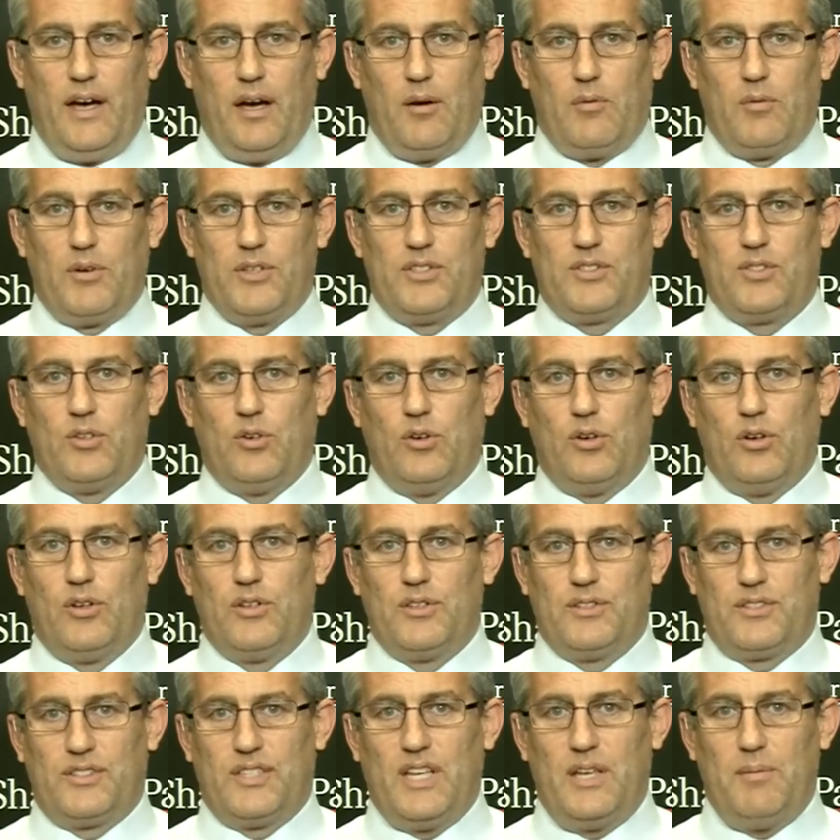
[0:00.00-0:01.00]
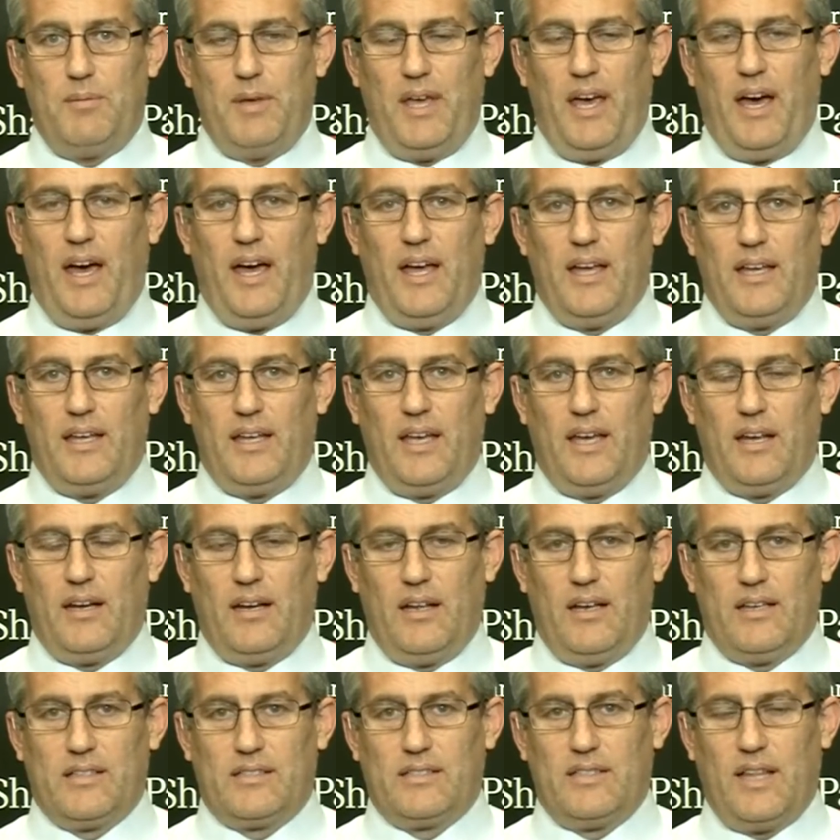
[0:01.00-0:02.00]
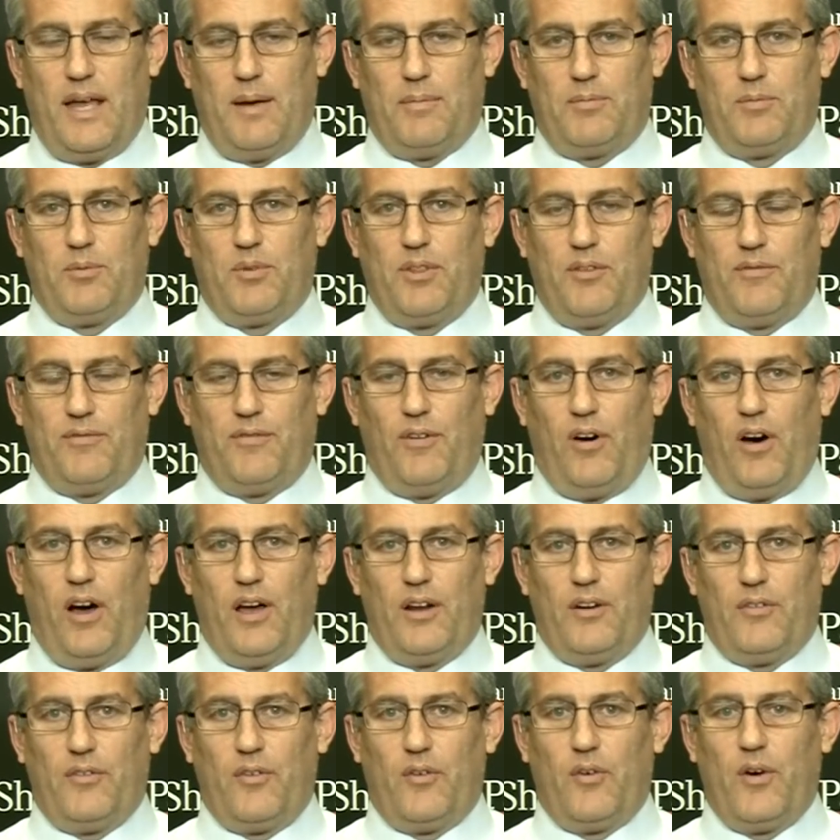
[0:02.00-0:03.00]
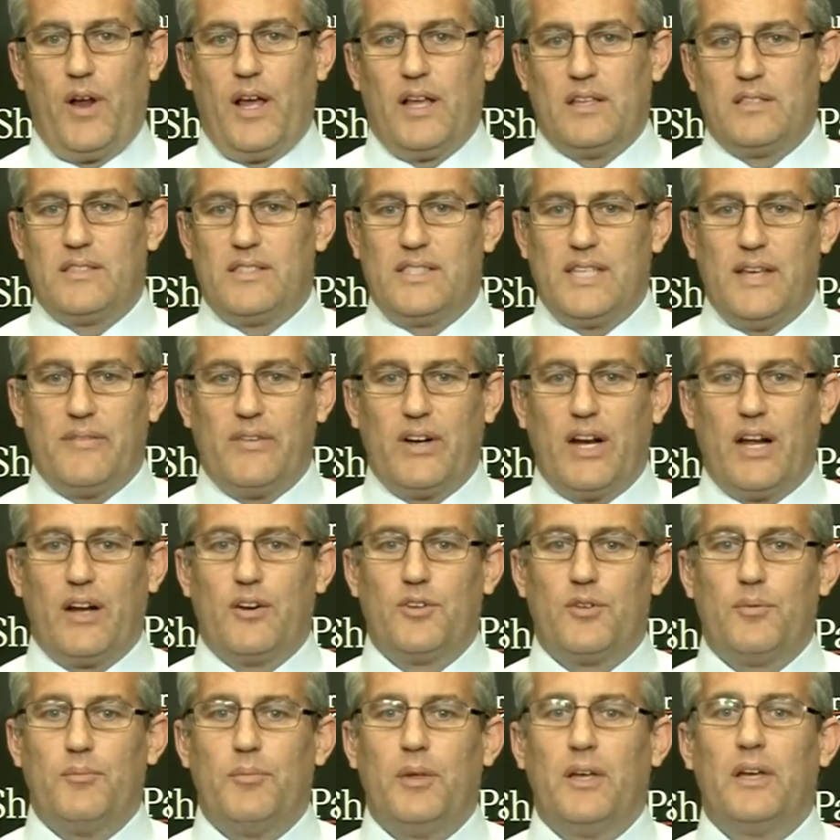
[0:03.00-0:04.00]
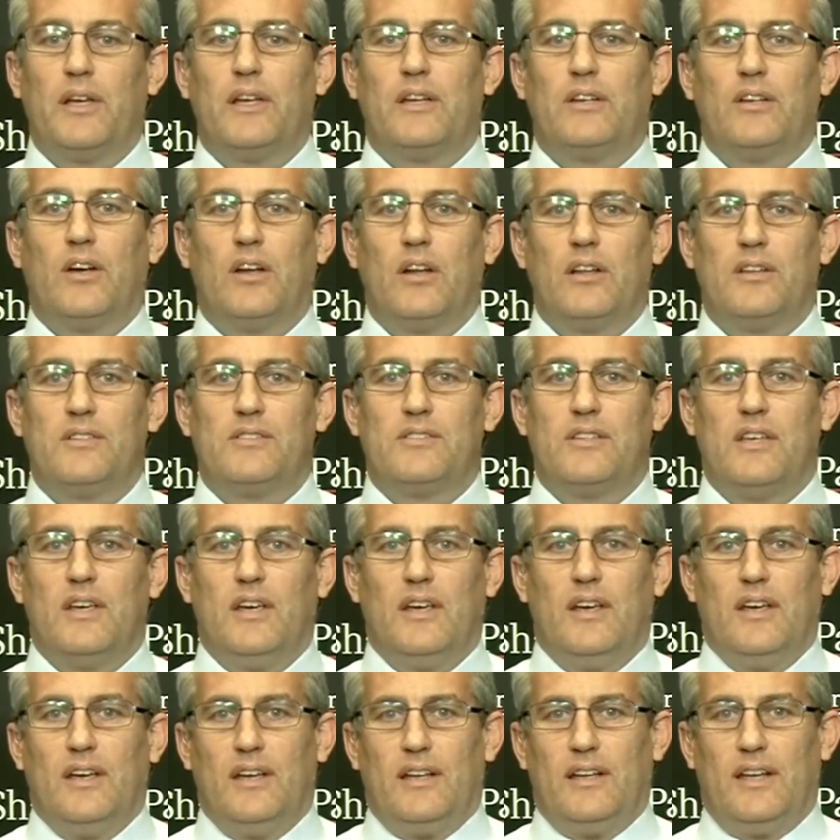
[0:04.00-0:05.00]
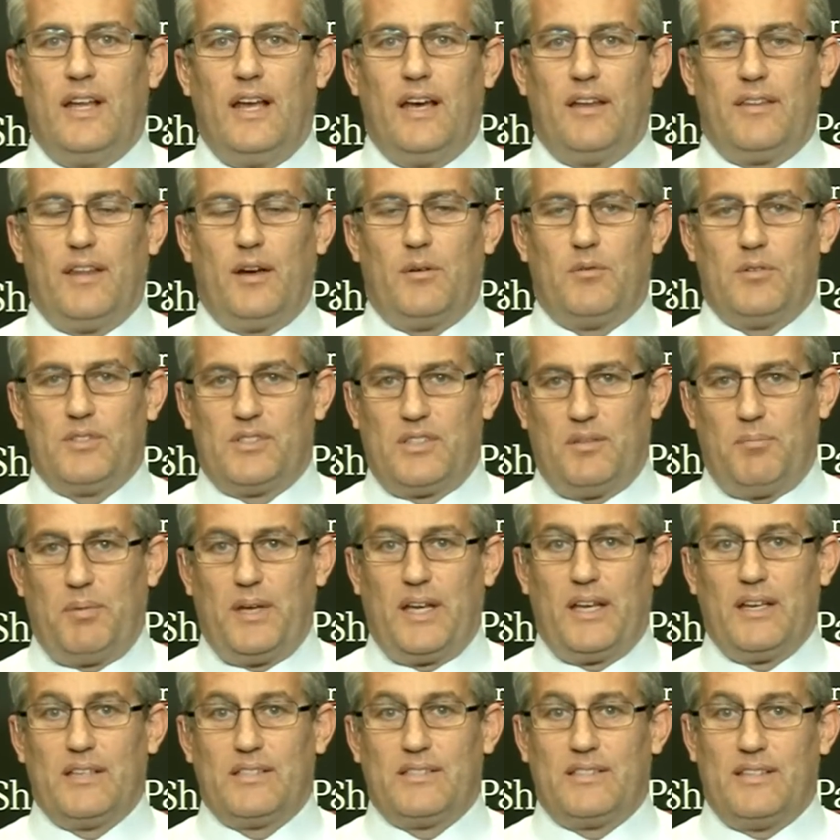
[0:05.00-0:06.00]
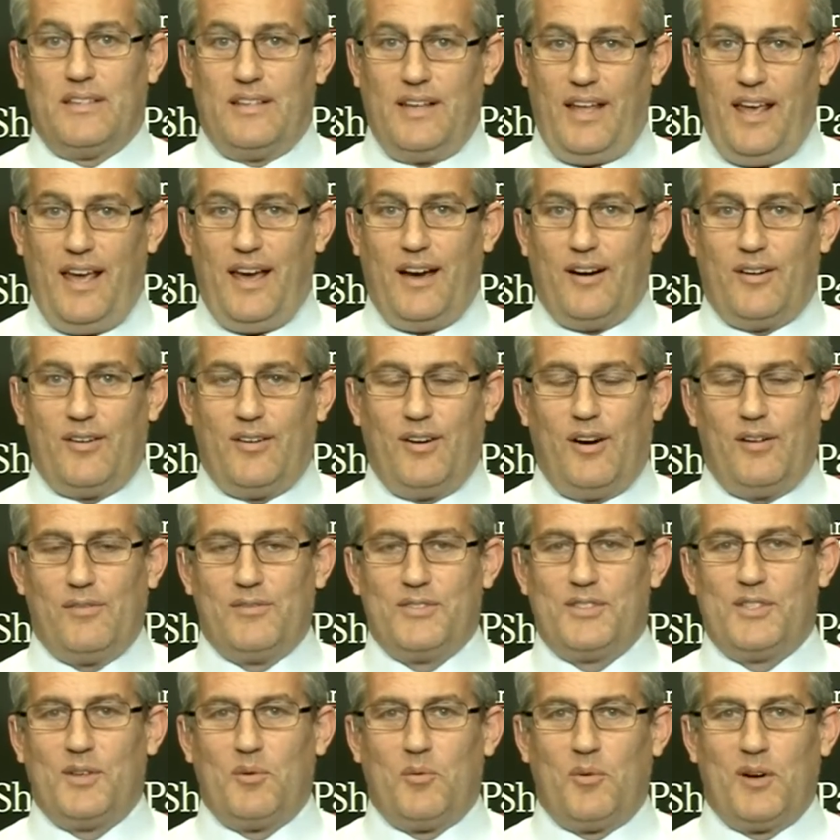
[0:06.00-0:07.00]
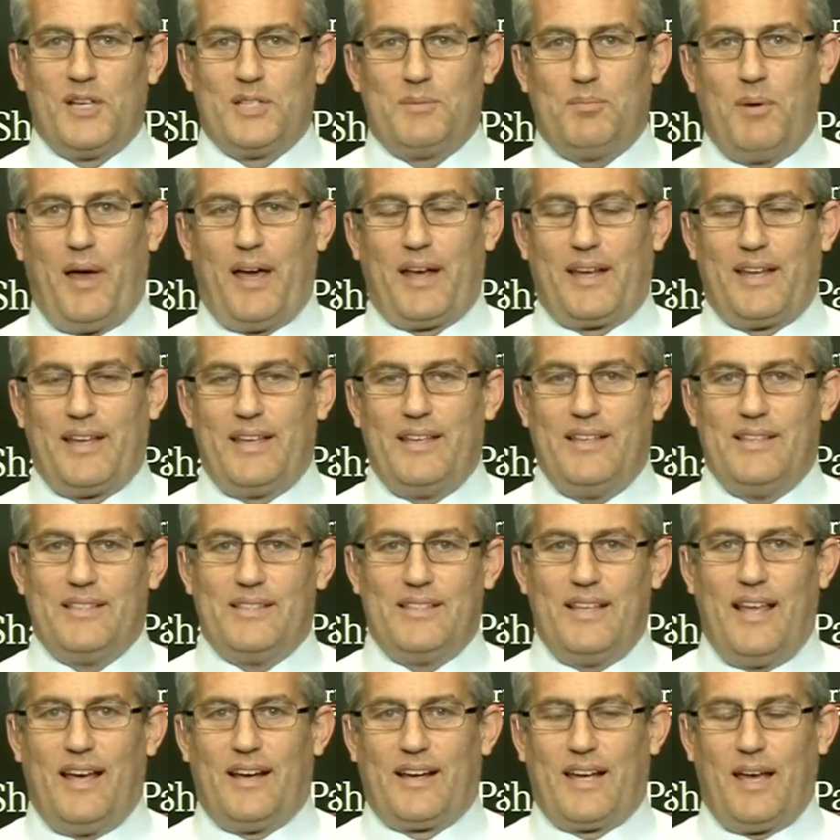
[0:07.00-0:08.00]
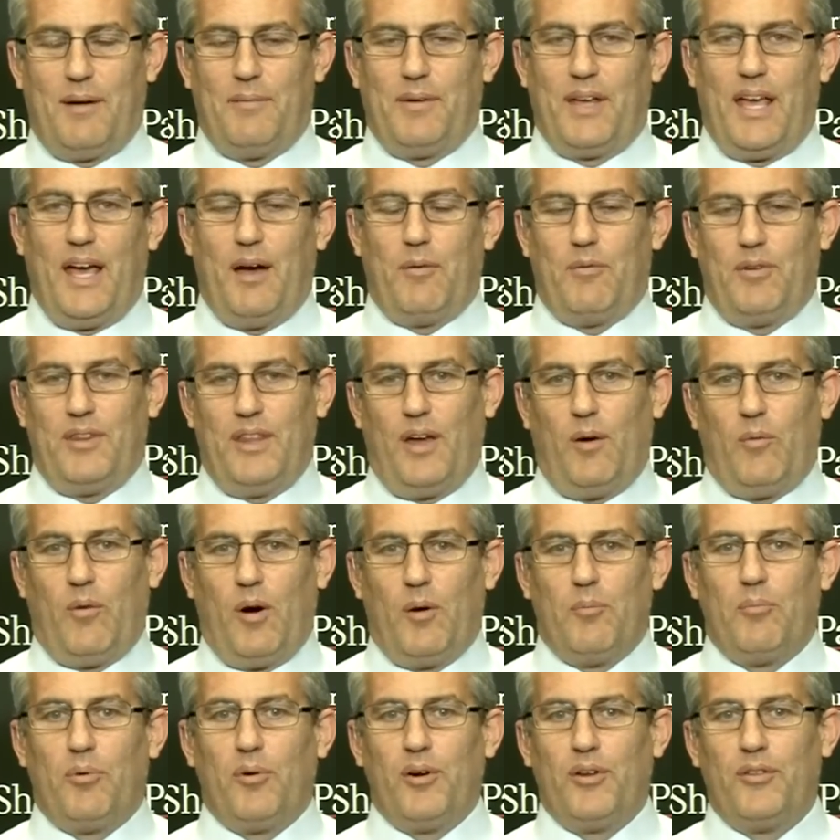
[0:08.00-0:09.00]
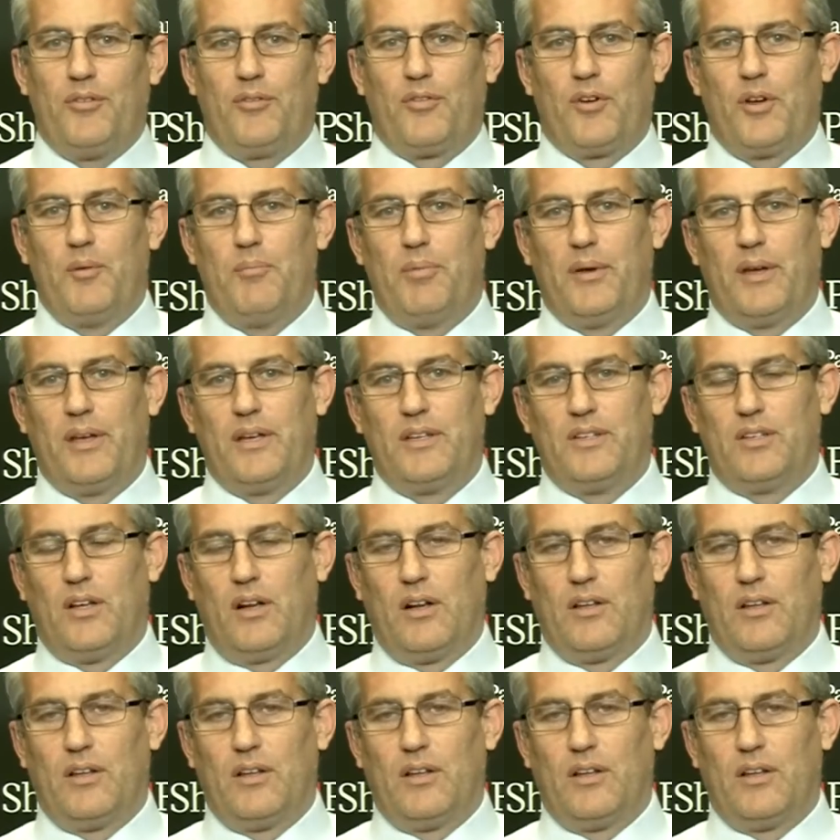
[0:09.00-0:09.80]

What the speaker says: We saw CBA get slapped with a fine of around $700 million. Now that was the biggest, and now obviously Westpac is now coming out with that $1.3 billion.